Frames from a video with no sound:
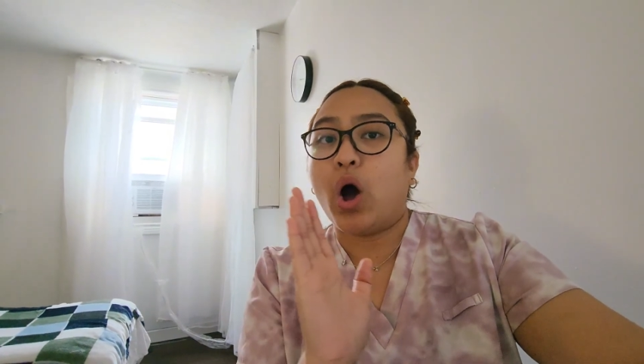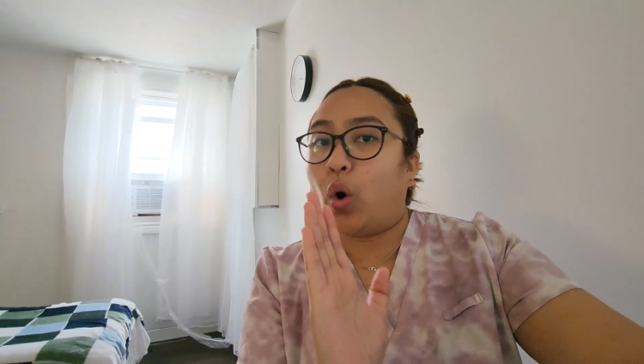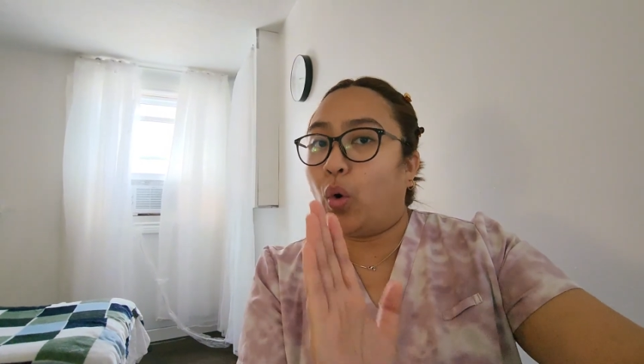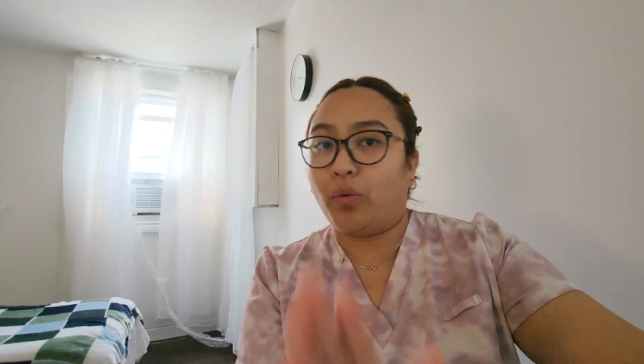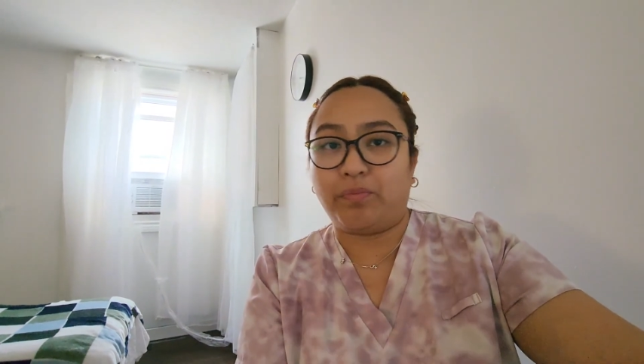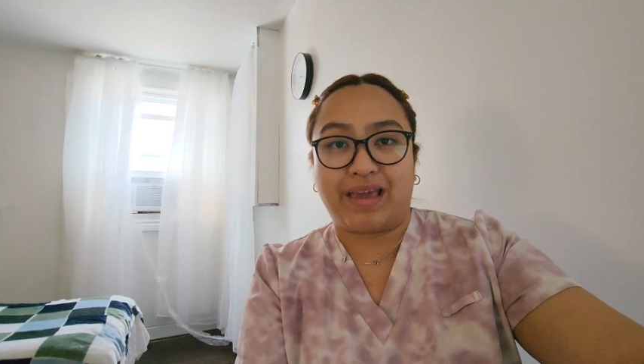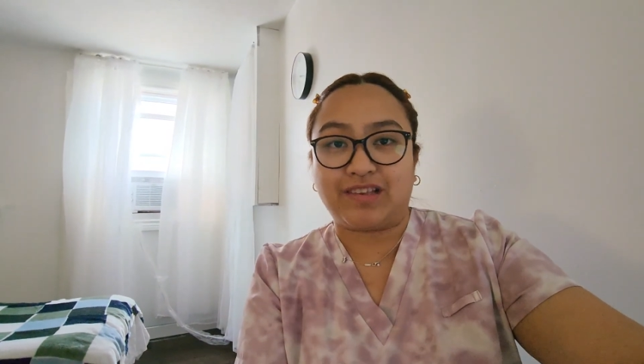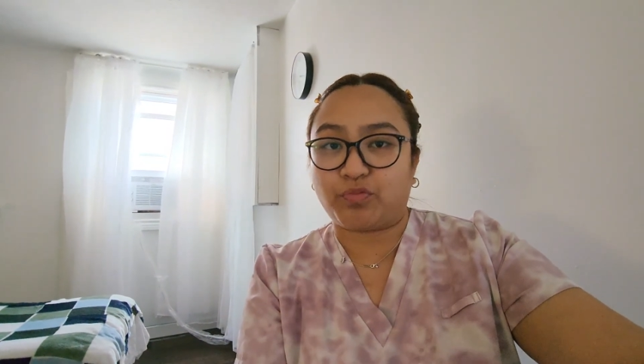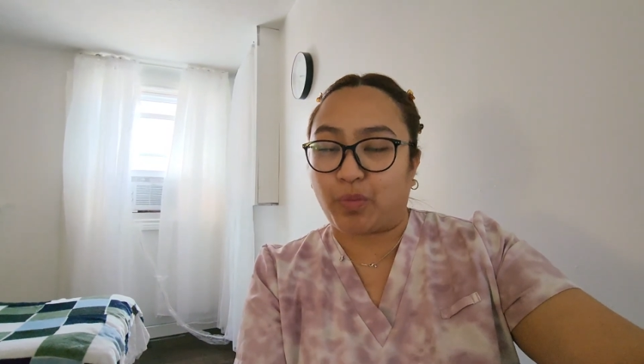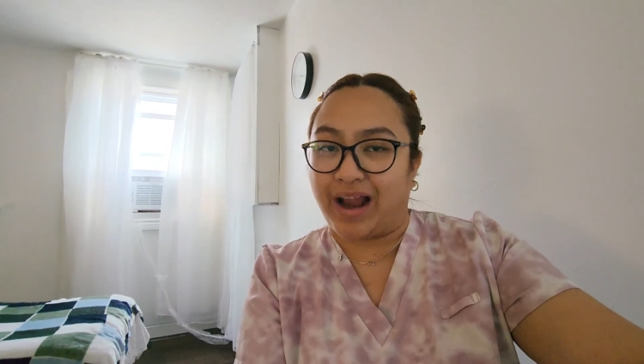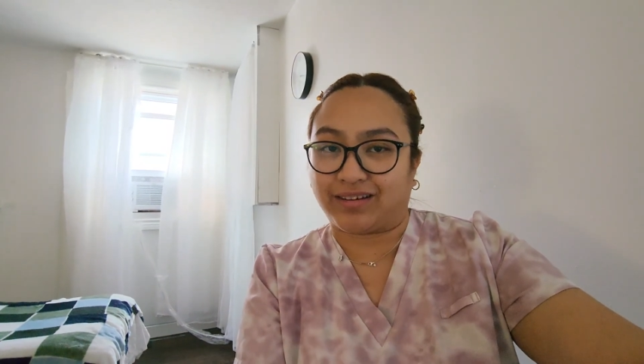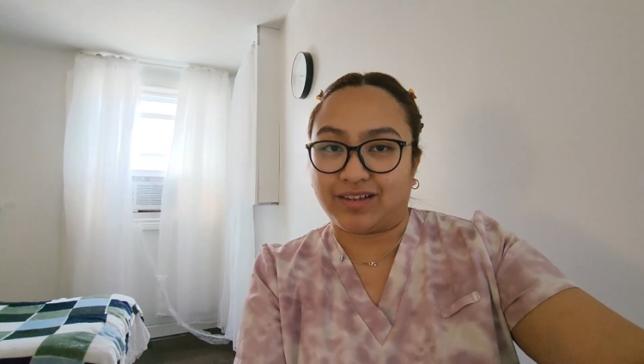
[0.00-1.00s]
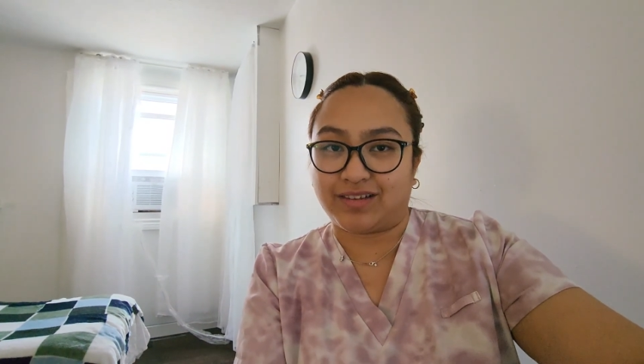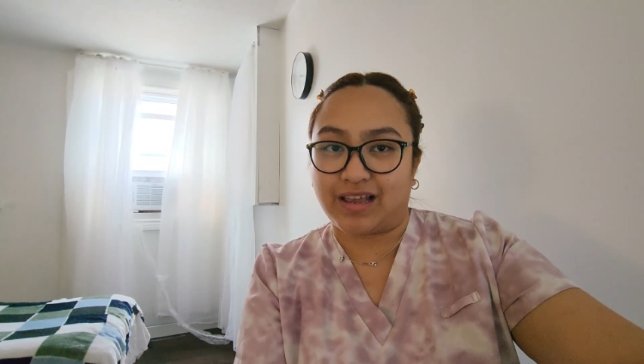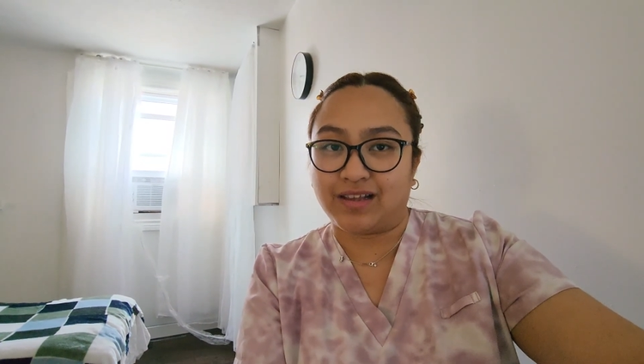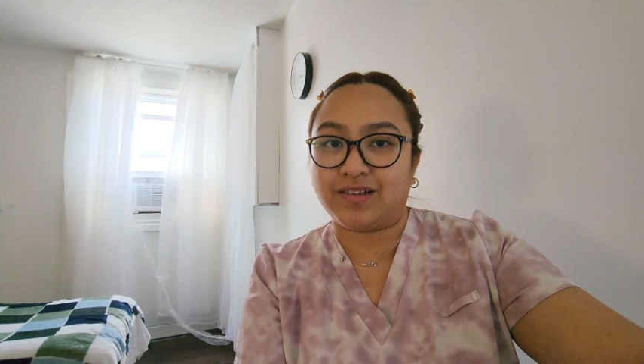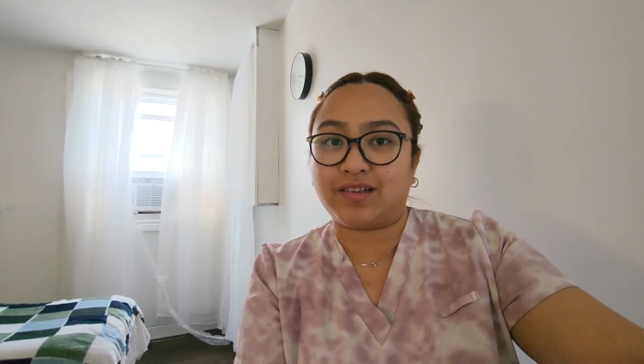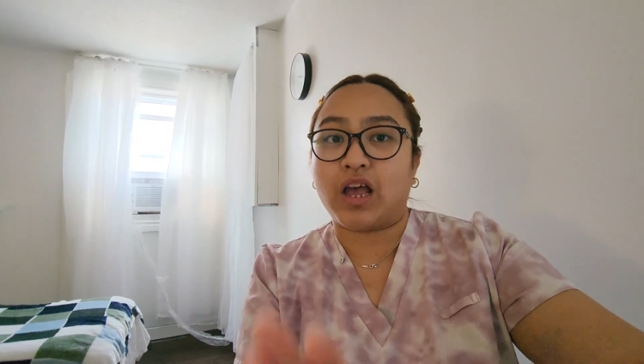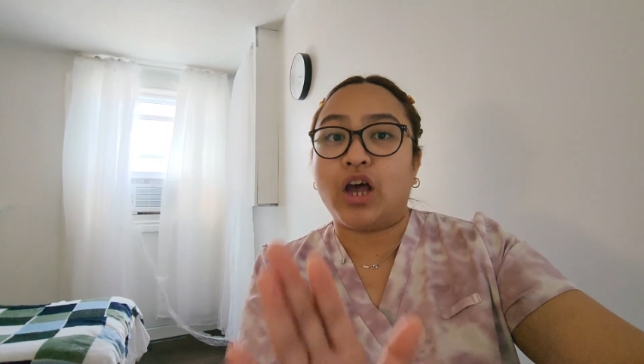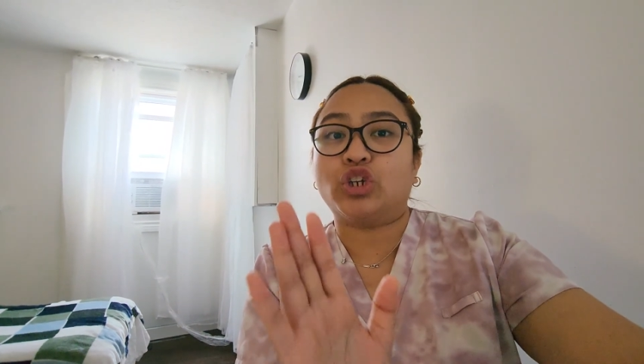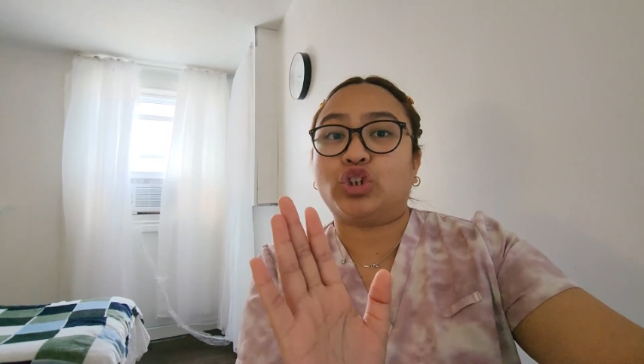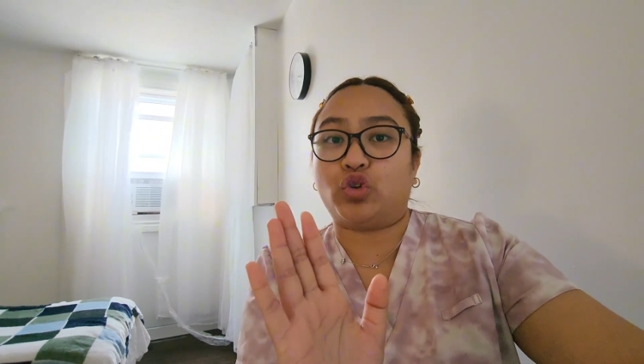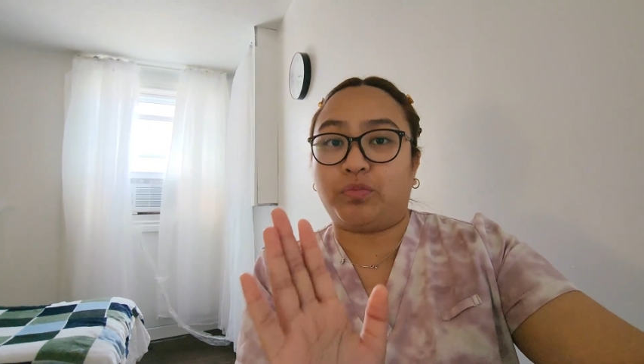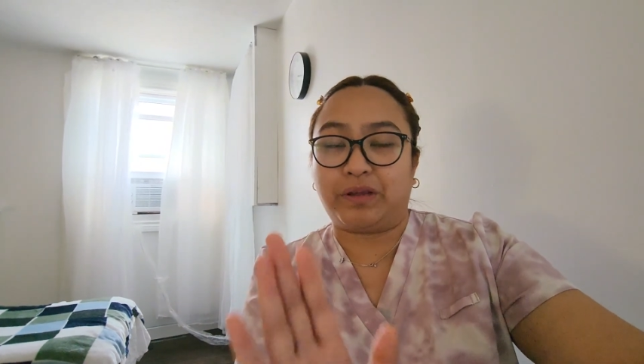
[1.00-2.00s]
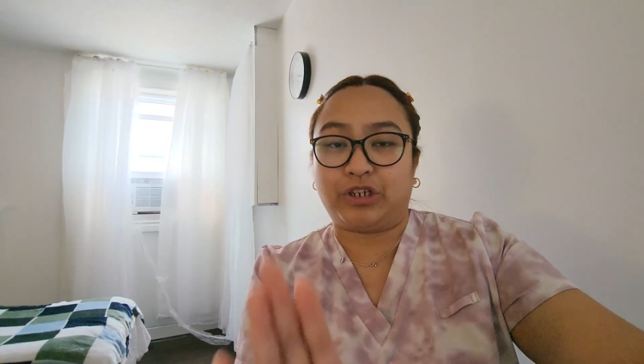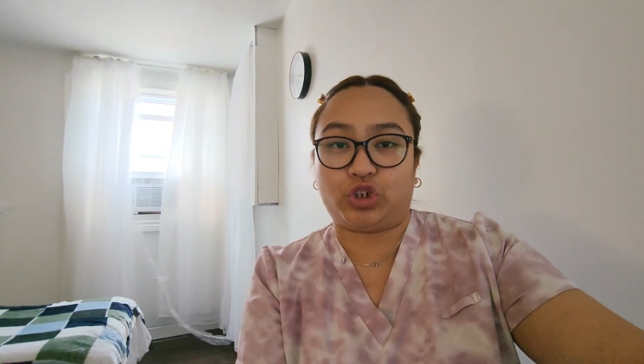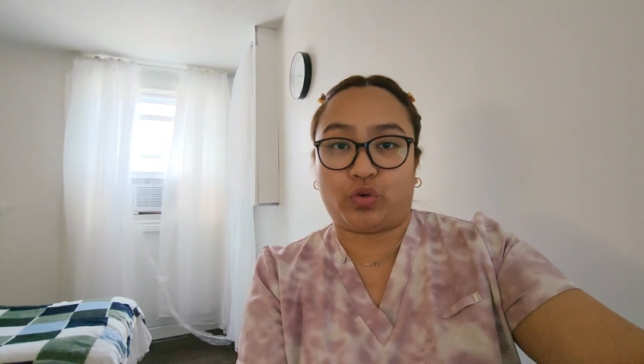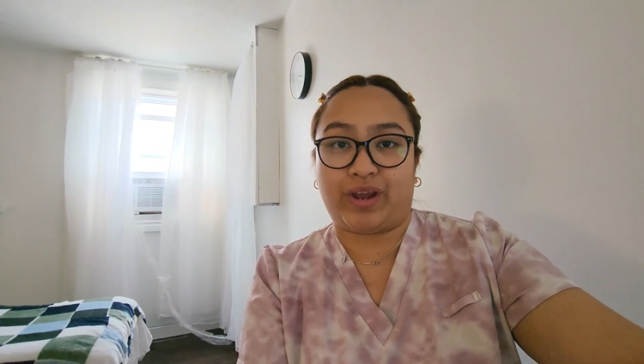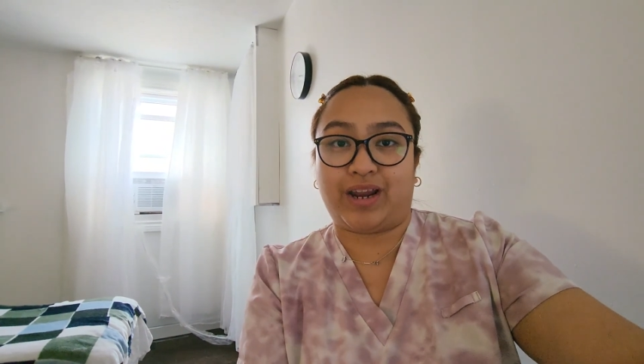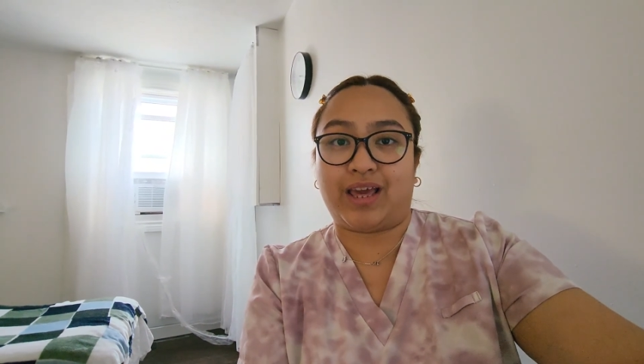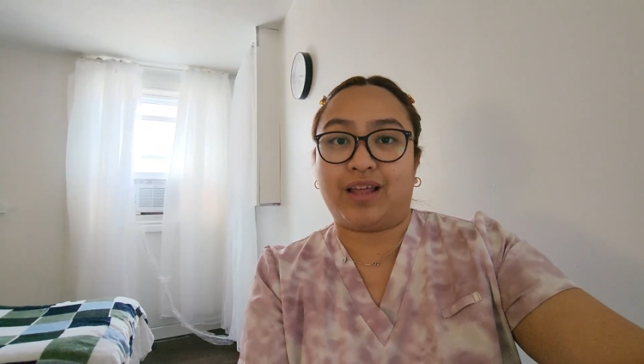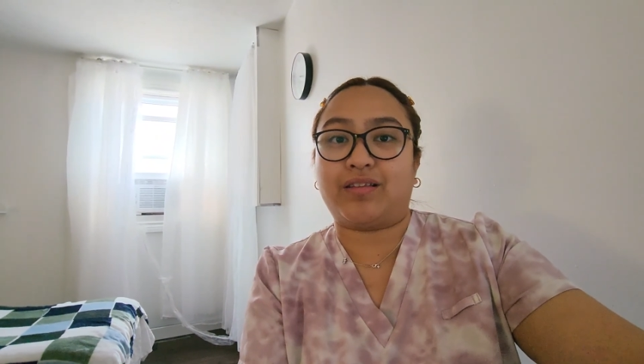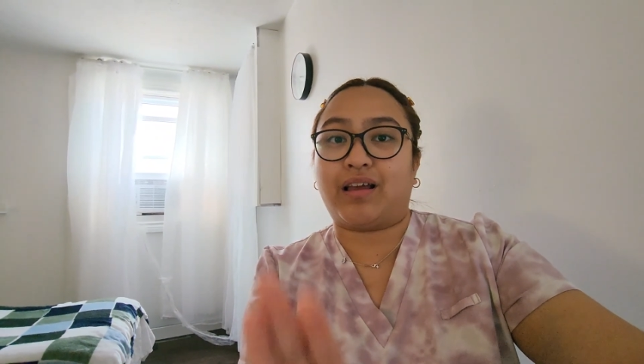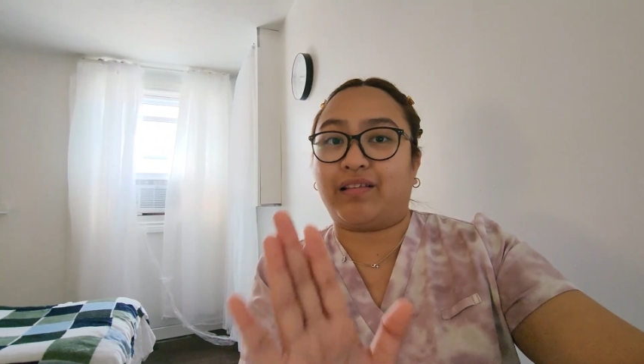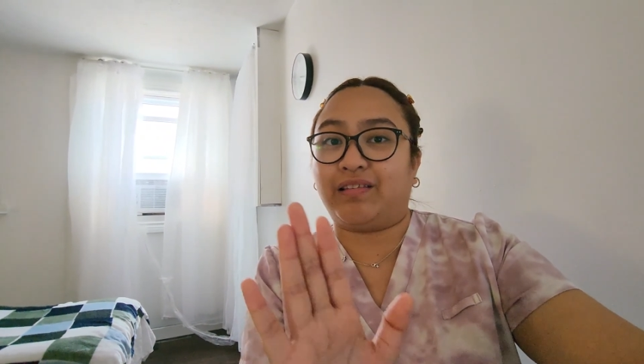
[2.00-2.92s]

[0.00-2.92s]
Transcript: home-based practices should be treated